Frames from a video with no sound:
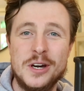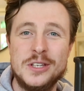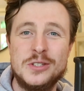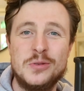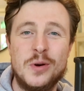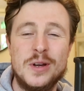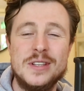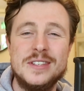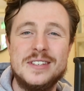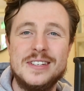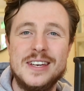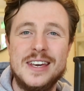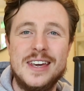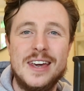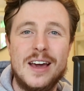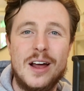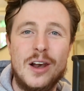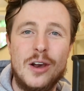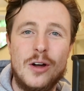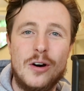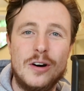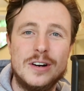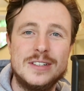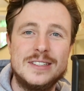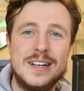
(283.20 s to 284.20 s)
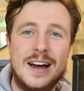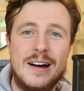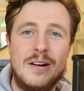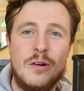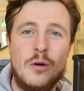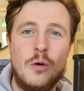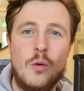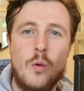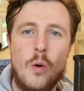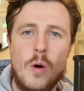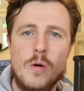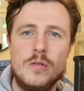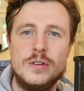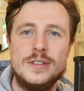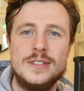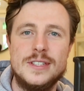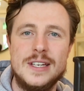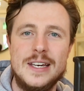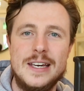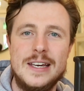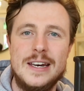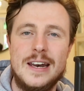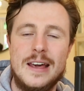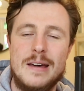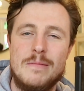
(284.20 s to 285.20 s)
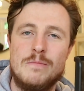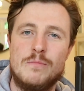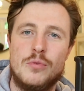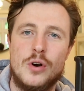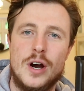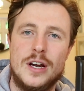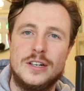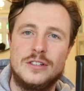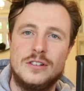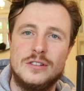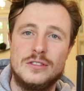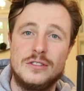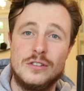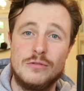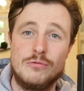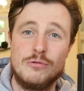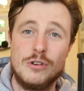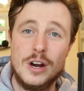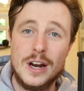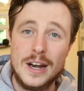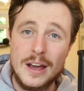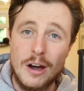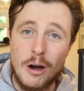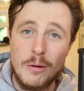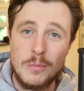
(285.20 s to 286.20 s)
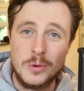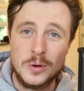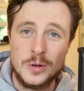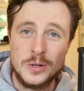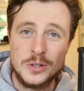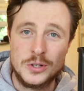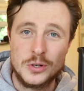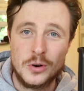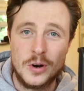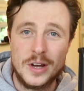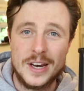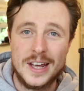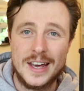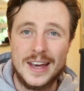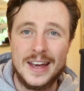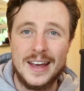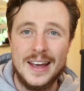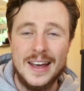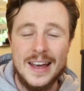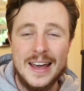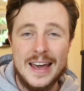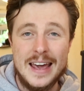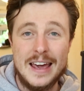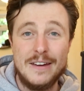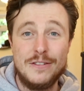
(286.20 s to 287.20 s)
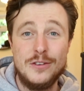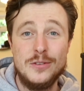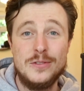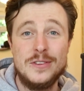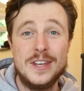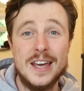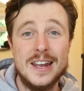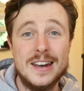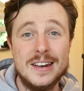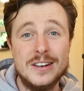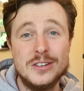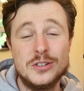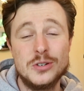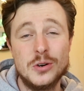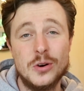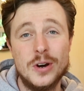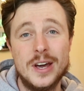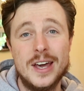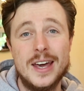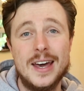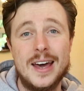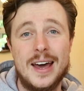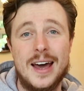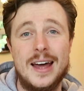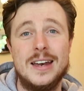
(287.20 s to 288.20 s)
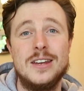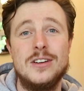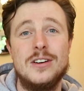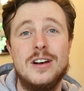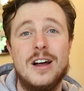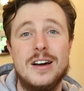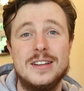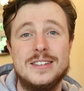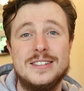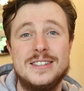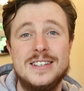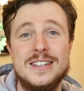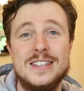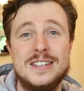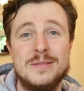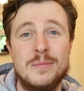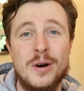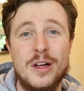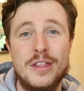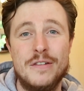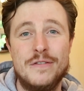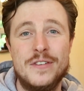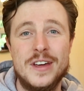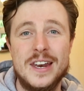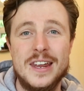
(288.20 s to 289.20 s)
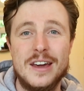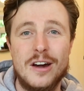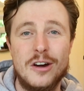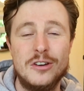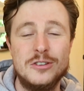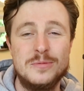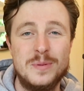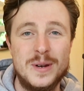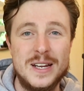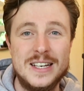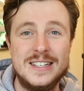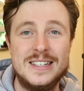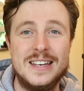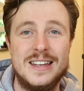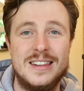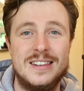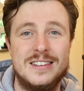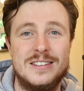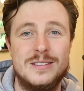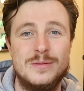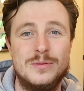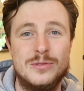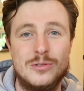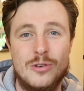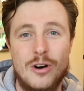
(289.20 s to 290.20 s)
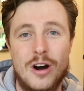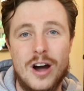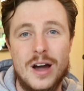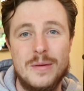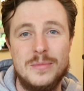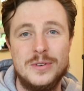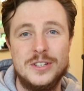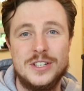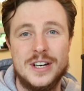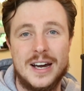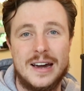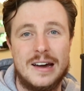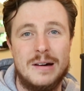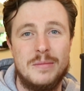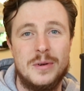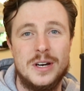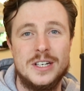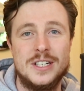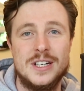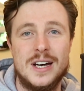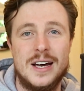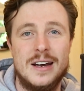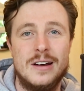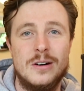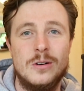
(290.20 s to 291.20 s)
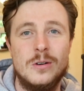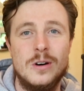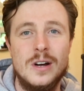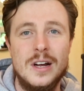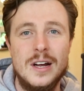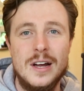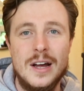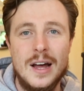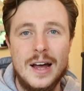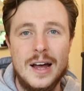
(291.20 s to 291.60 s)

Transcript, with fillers: my 20 lockdown quarantine impressions. I really hope you enjoyed it. If you did enjoy it and you'd like to see some other videos, please hit the subscribe and check out my channel.